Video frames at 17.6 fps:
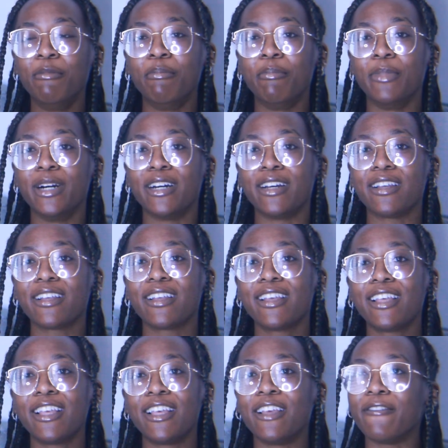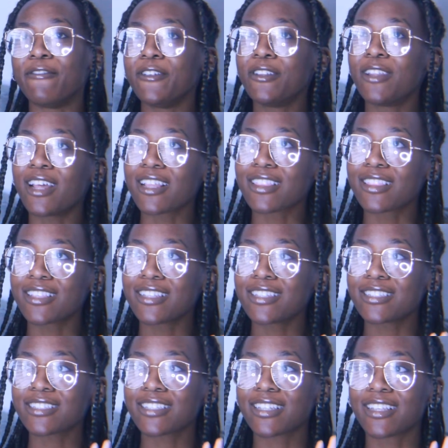But if you like
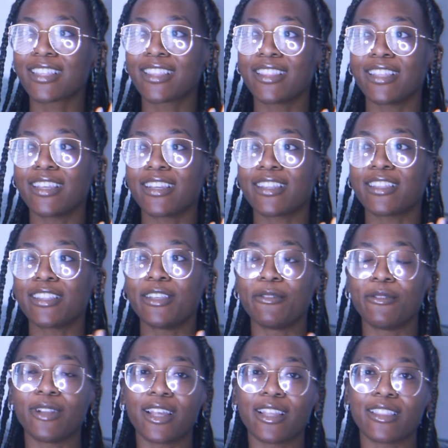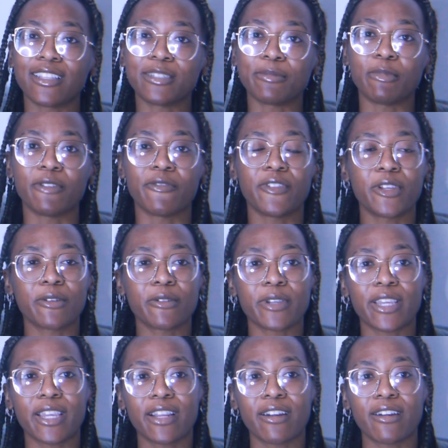this, then you will like this. But if you
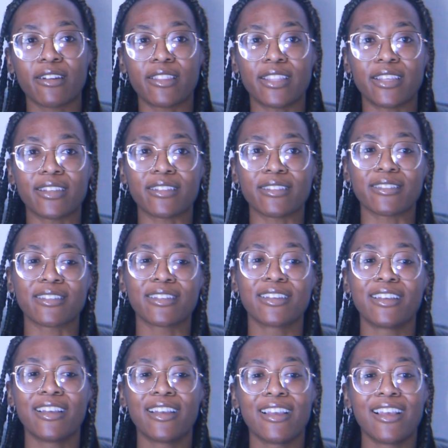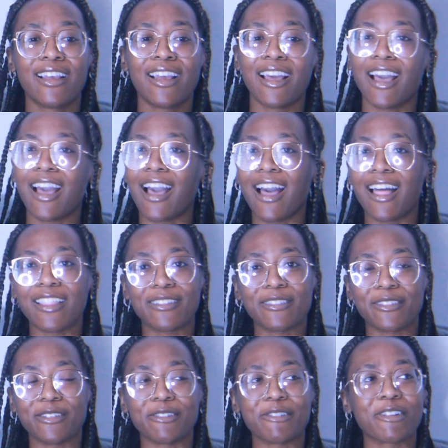don't care, then I
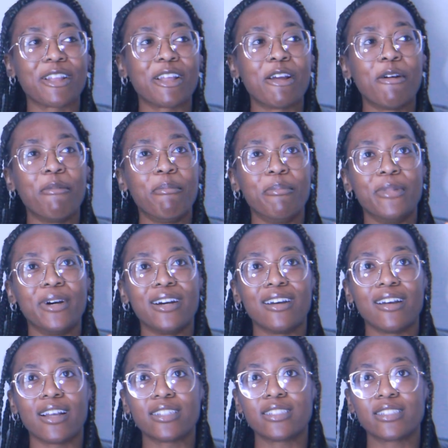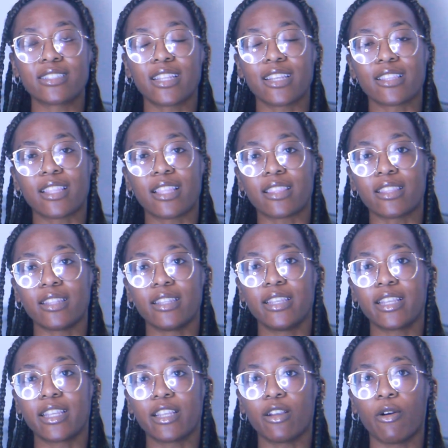don't know. But I just like that the
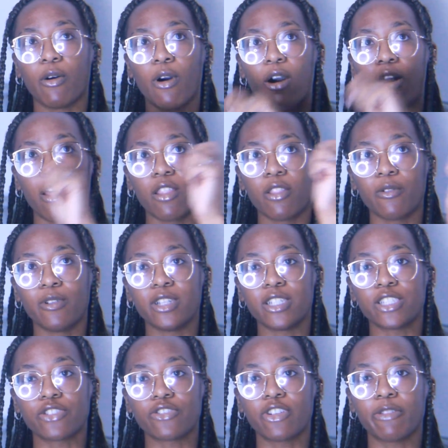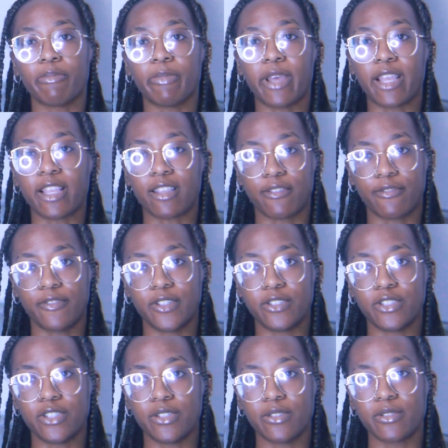lid can go all the way straight back if
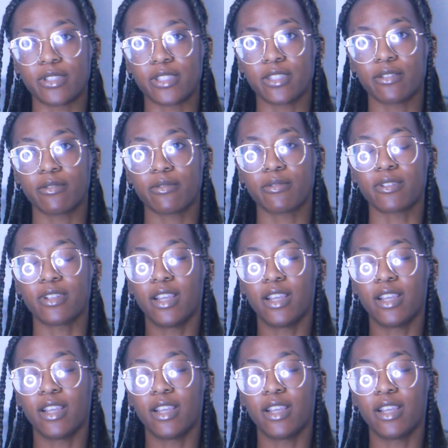you choose to.